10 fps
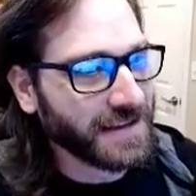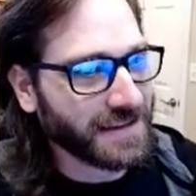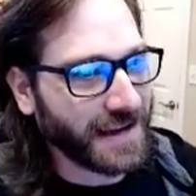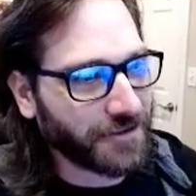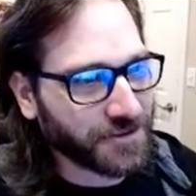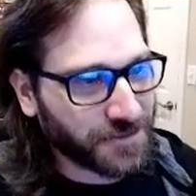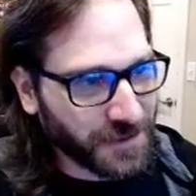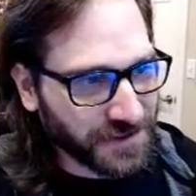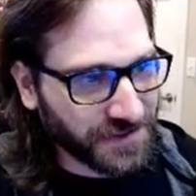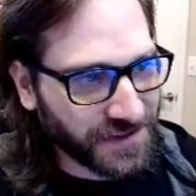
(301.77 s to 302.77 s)
The Howard
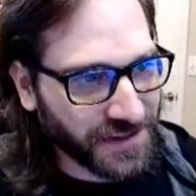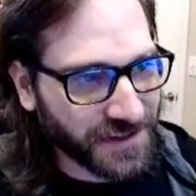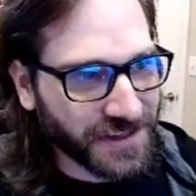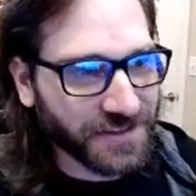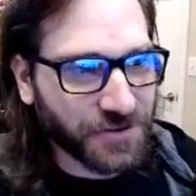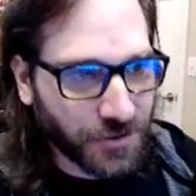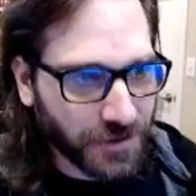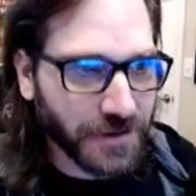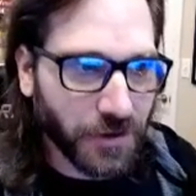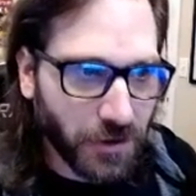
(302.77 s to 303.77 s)
Springs facility is
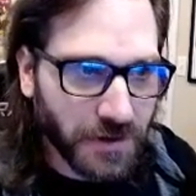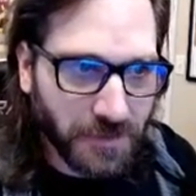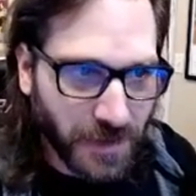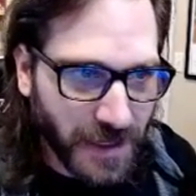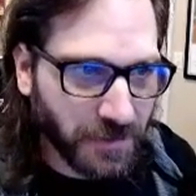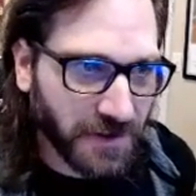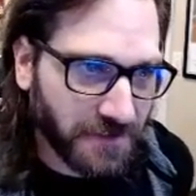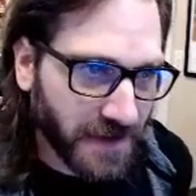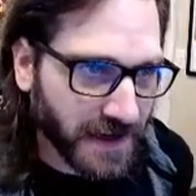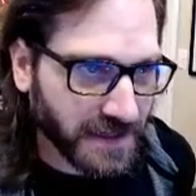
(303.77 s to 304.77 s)
currently holding people
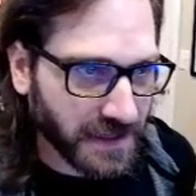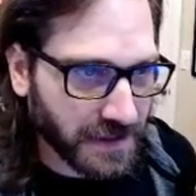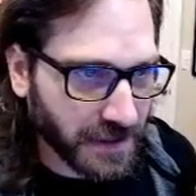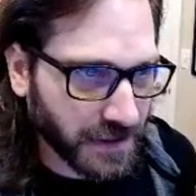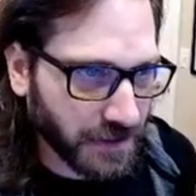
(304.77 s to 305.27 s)
affected